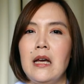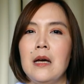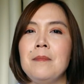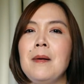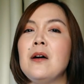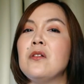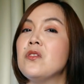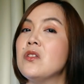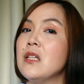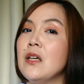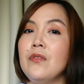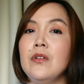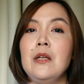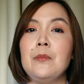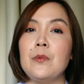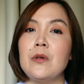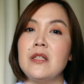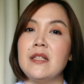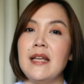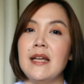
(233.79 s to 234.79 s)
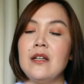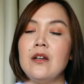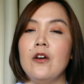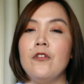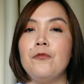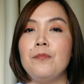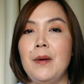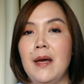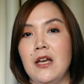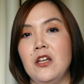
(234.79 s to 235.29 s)
About 70%
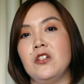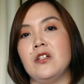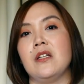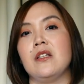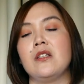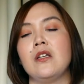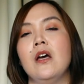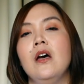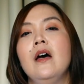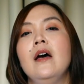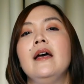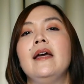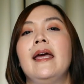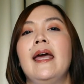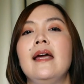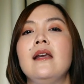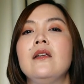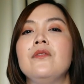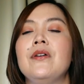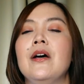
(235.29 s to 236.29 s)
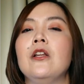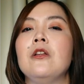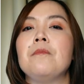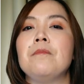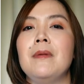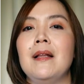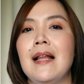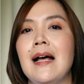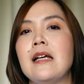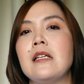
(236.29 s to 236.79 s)
of patients can develop
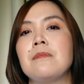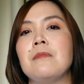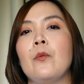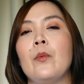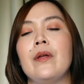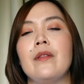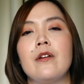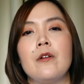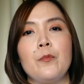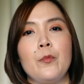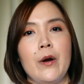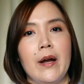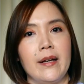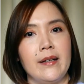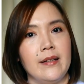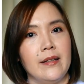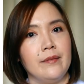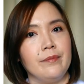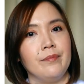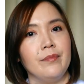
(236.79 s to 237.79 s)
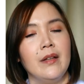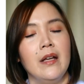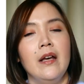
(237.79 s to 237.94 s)
melasma when they're pregnant.